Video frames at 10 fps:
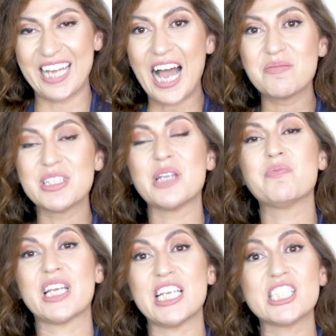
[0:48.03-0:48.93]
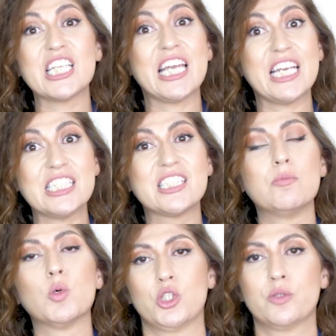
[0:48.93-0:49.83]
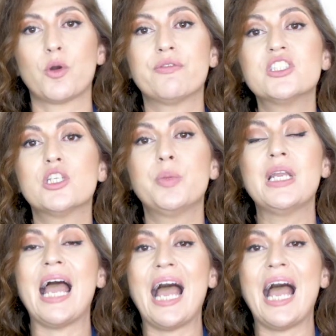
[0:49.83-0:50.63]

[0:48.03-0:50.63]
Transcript: Amazon because it is the most profitable